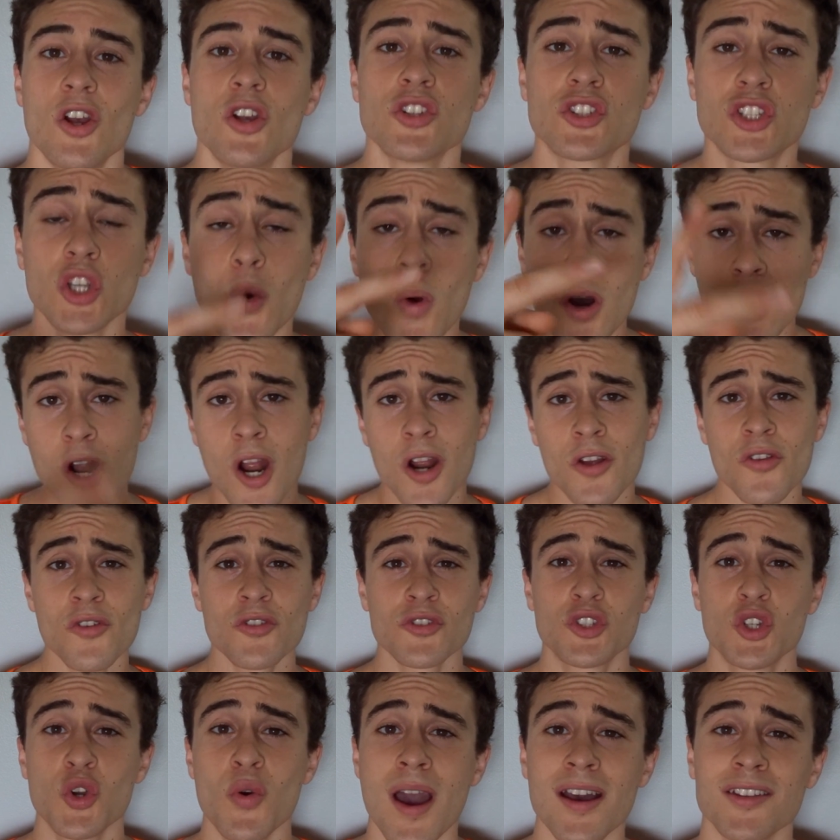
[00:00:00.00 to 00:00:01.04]
So what are
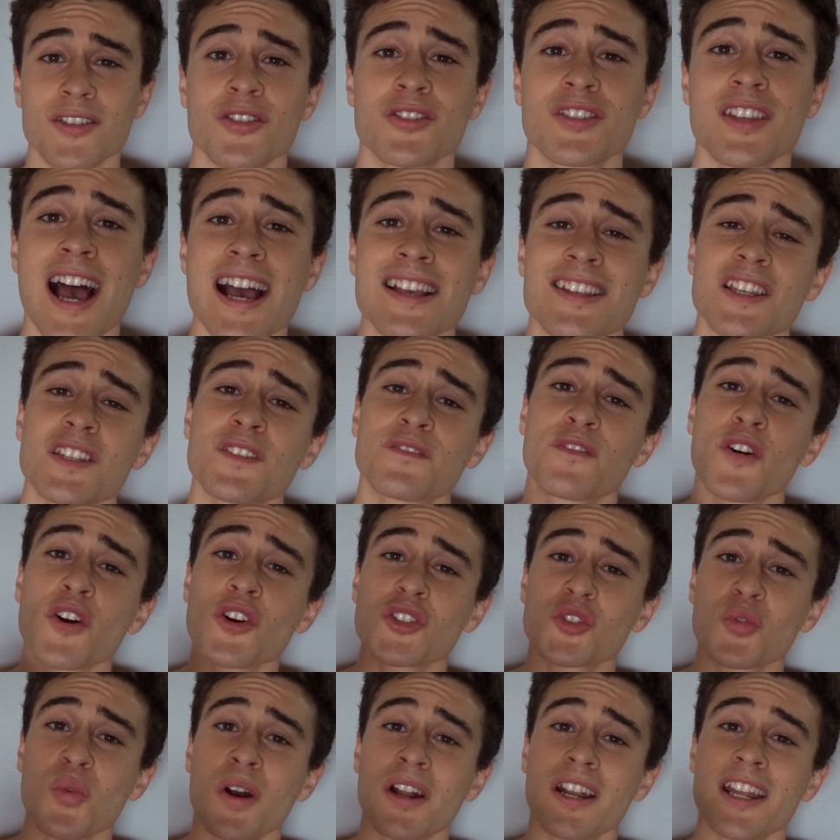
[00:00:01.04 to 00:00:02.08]
those 2 exercises?
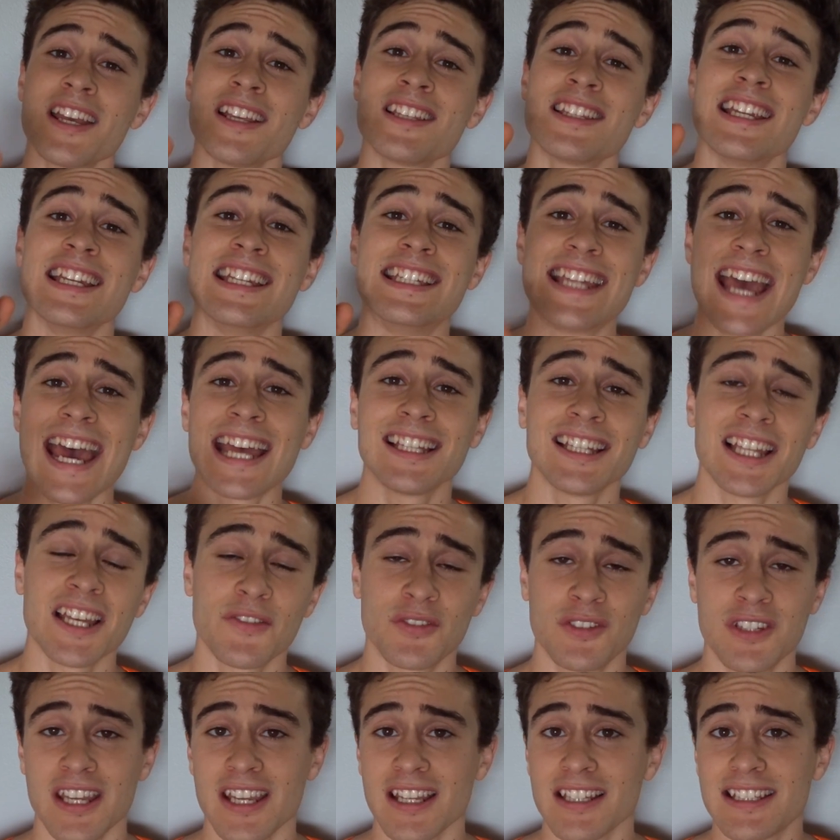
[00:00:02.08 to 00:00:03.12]
First one is
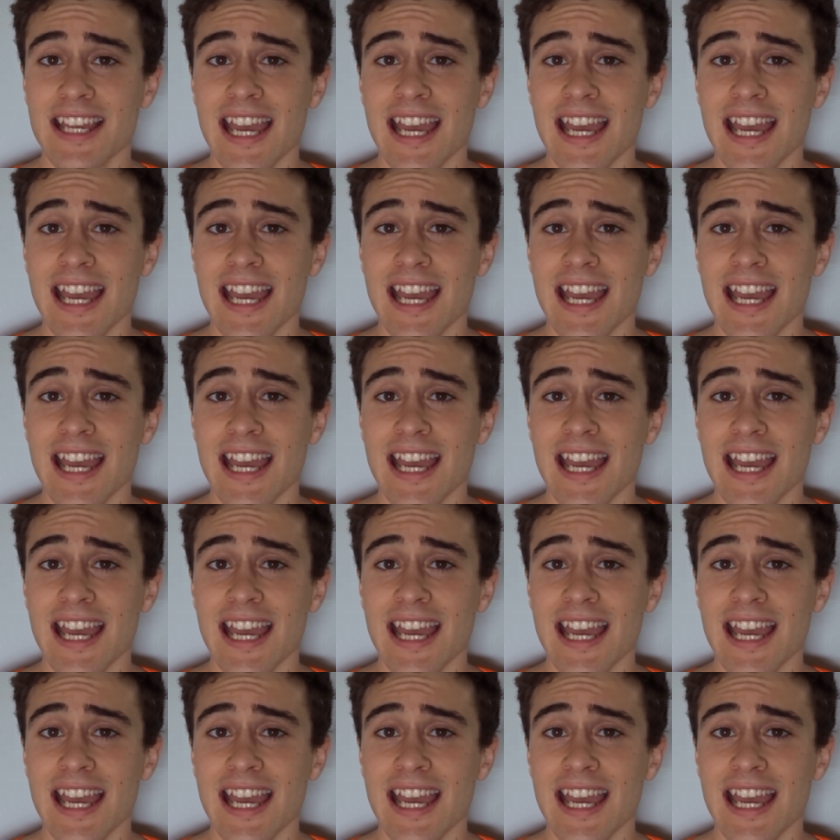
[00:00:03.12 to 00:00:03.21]
deadlifting.